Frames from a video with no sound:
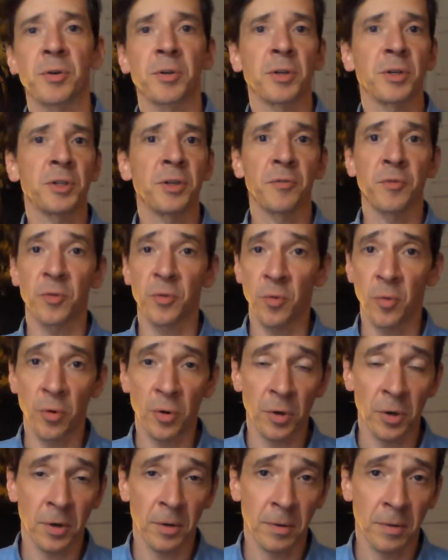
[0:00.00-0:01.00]
are in a different
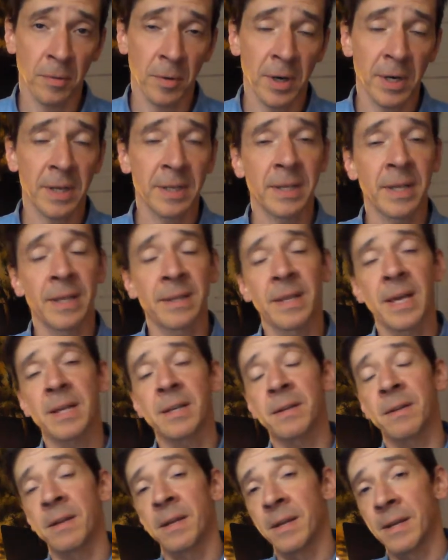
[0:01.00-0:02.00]
order, right? And
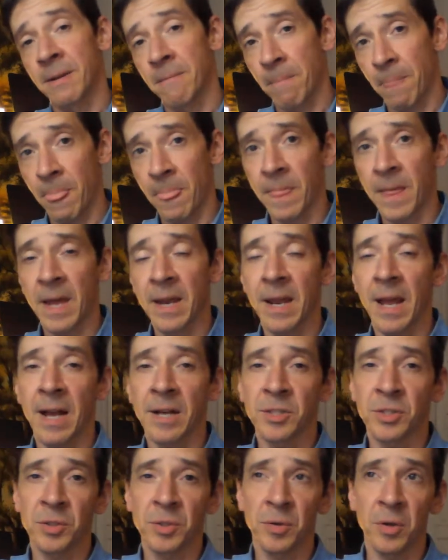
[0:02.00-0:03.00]
that
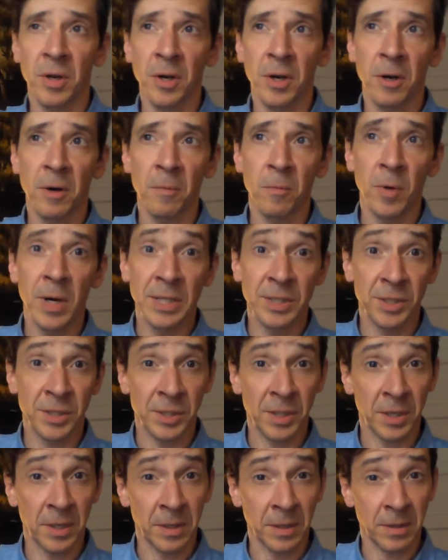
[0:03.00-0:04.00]
actually
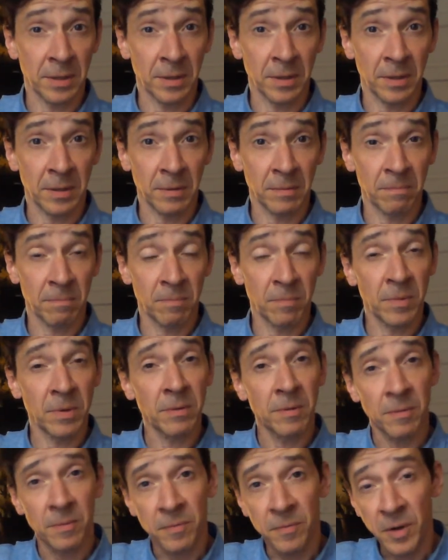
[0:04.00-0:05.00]
raises a
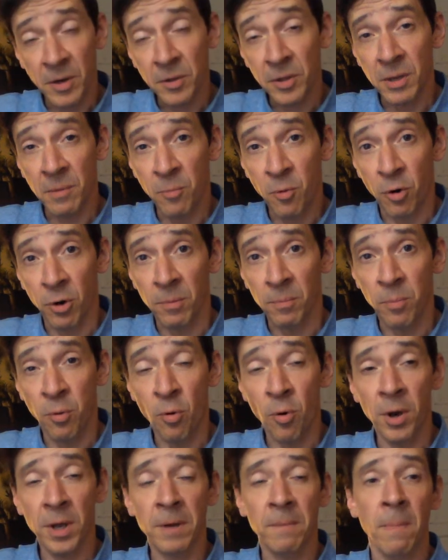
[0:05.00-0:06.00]
fairly important
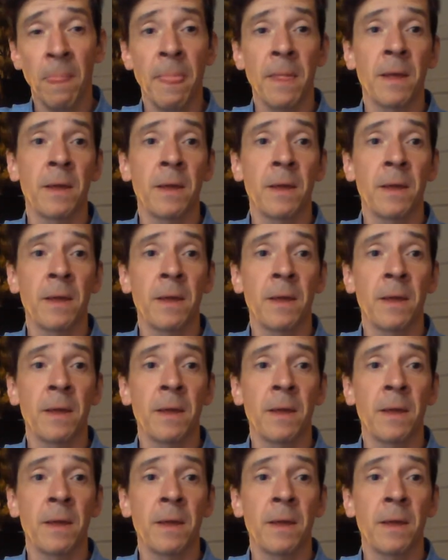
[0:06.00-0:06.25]
point.